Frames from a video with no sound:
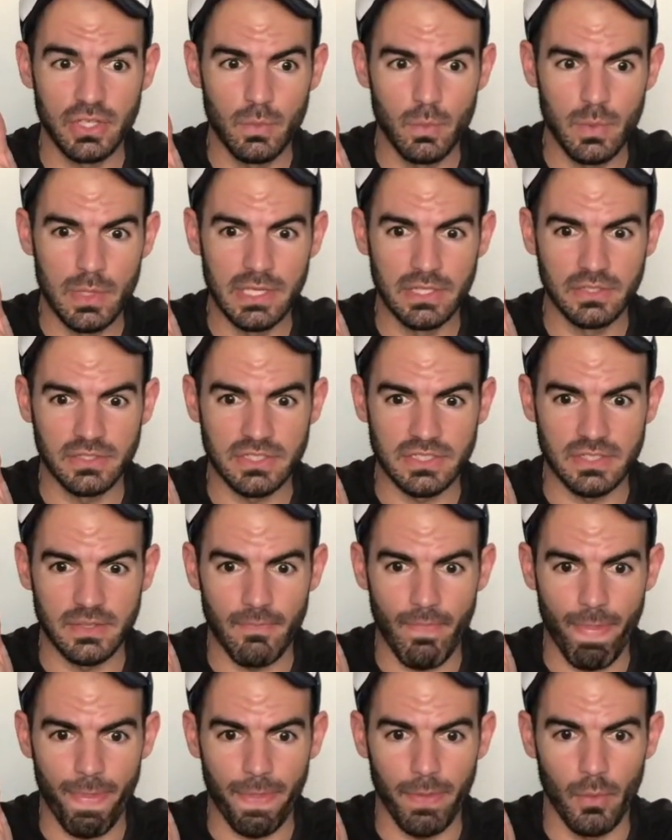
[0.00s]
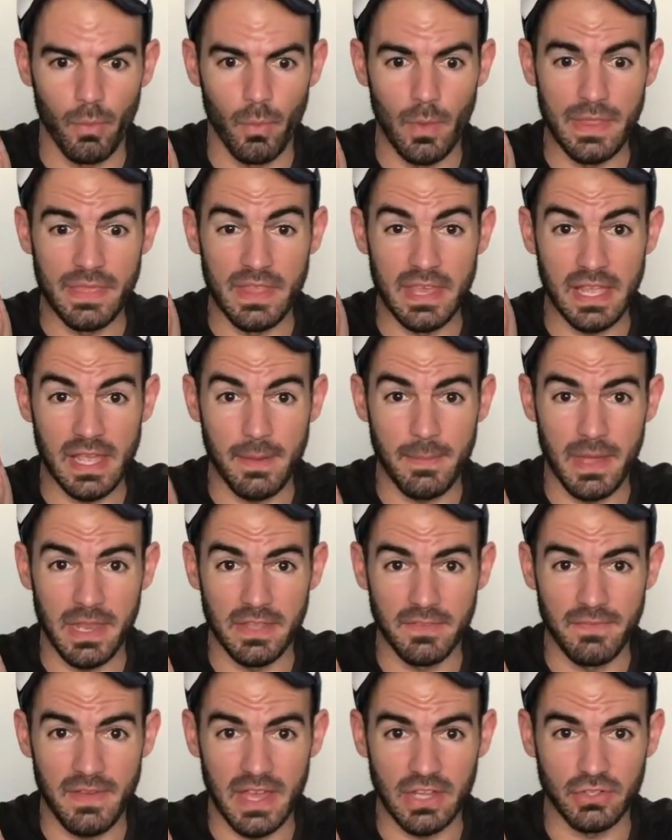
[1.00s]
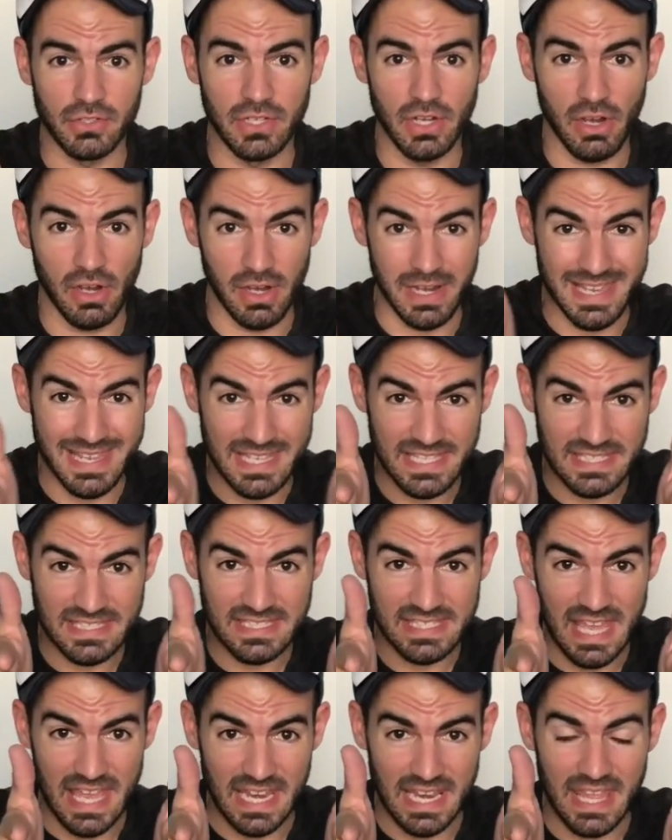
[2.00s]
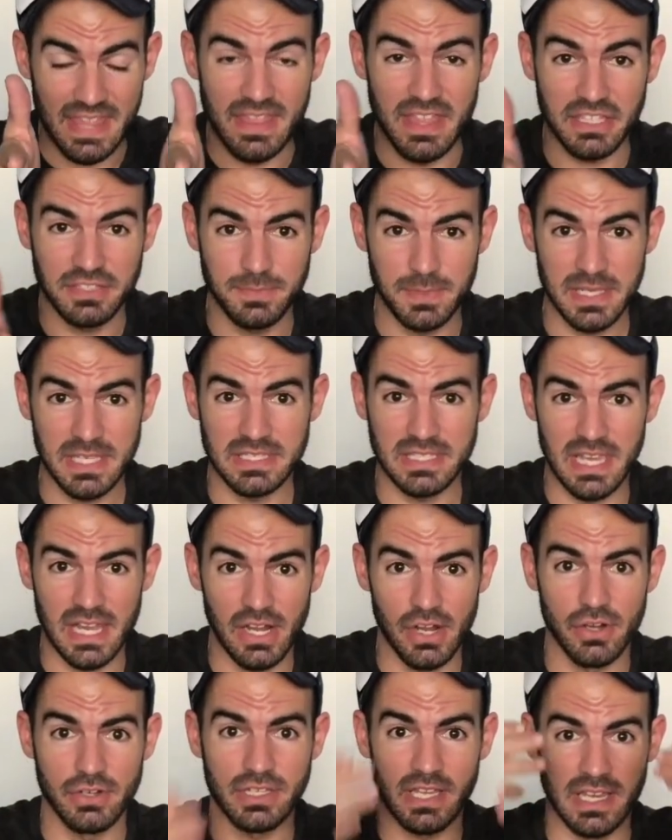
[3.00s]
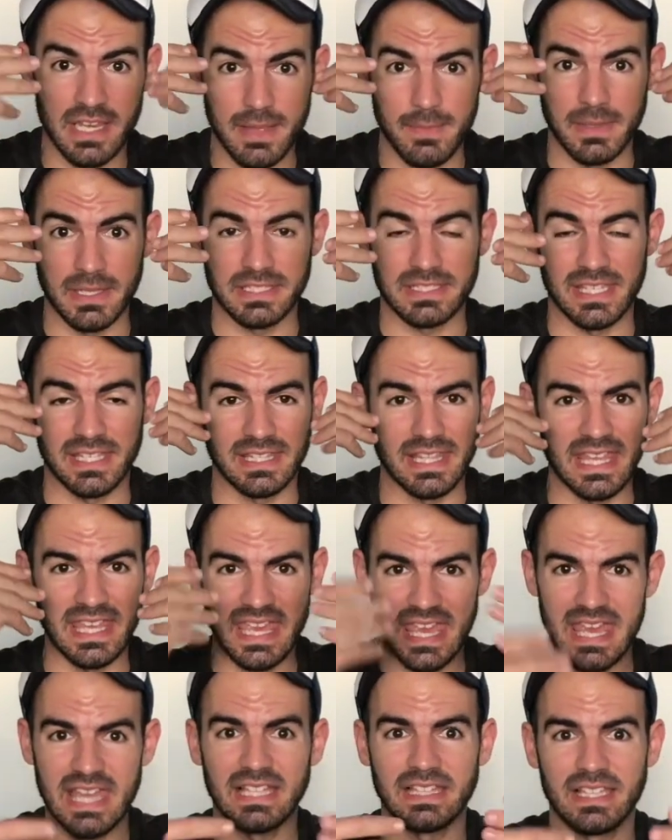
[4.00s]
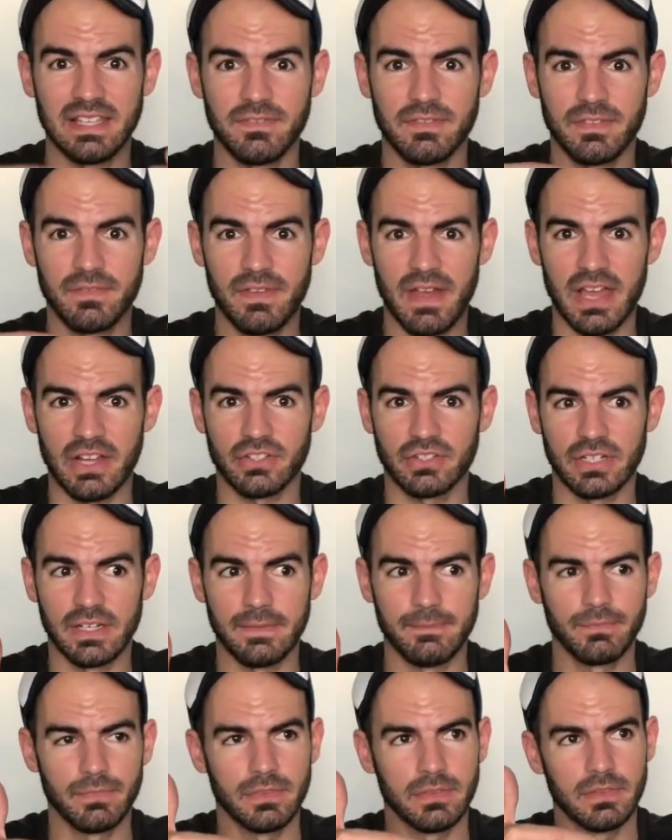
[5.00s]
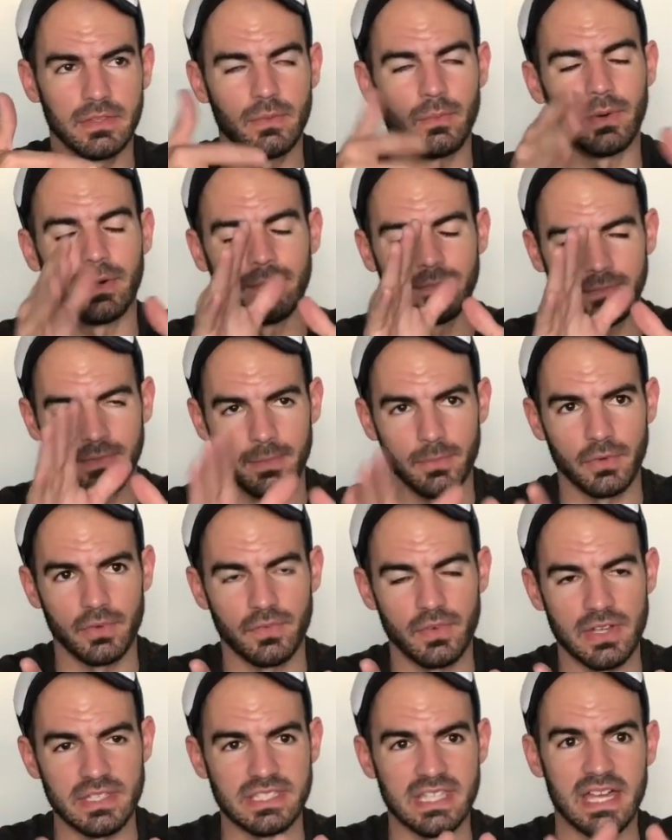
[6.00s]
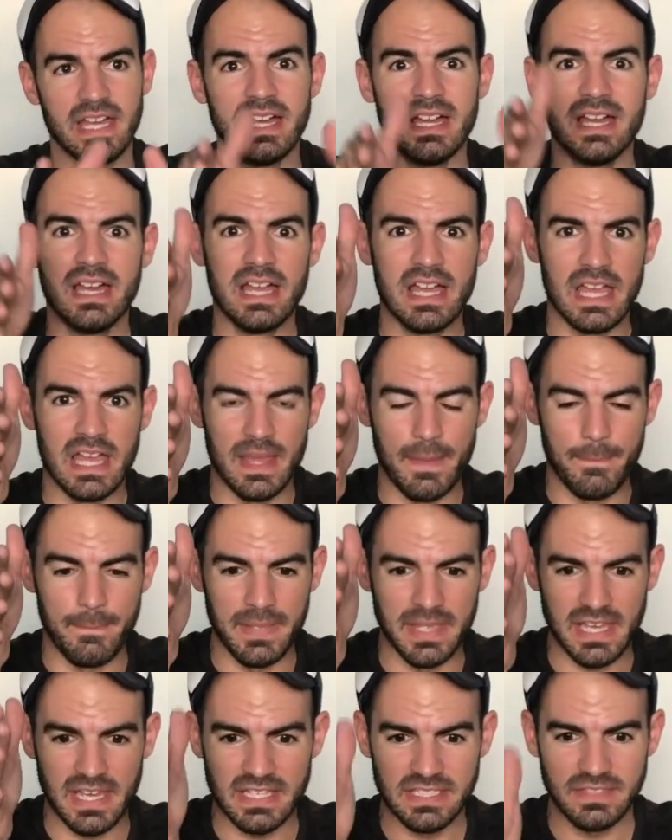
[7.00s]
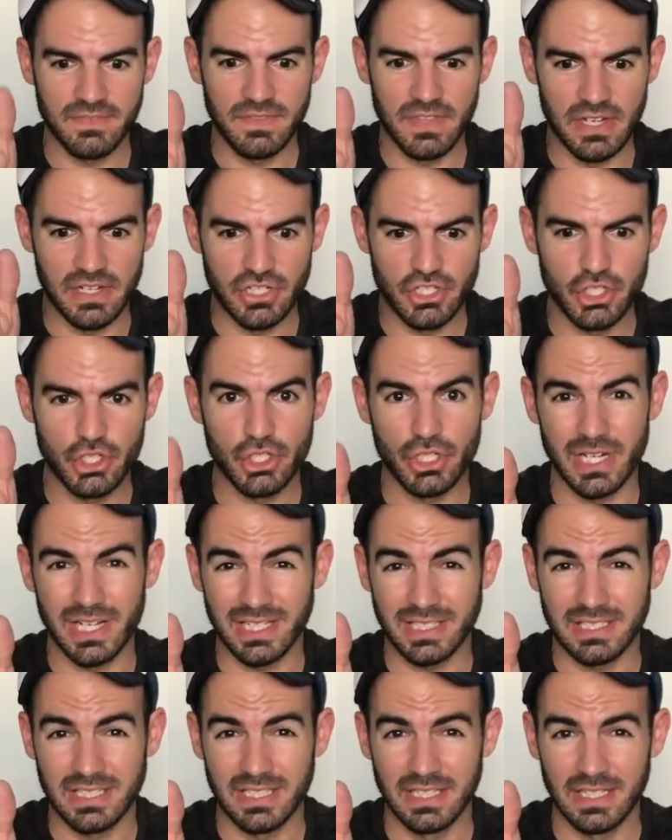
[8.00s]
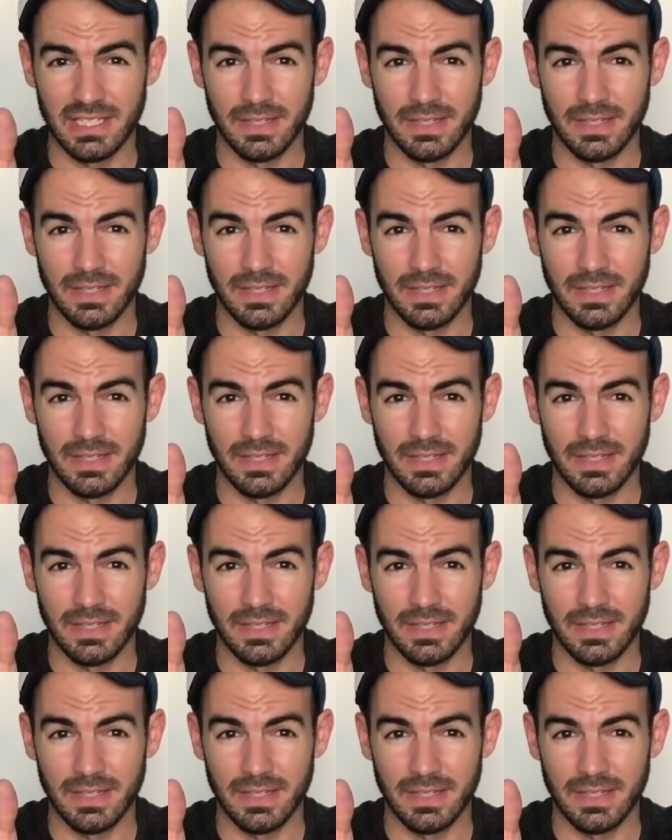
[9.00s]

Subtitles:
wheels, when they come out of the factory, are inset, and that's because of aerodynamics. Like, they can't leave the factory, well, let me rephrase that. Because of their strict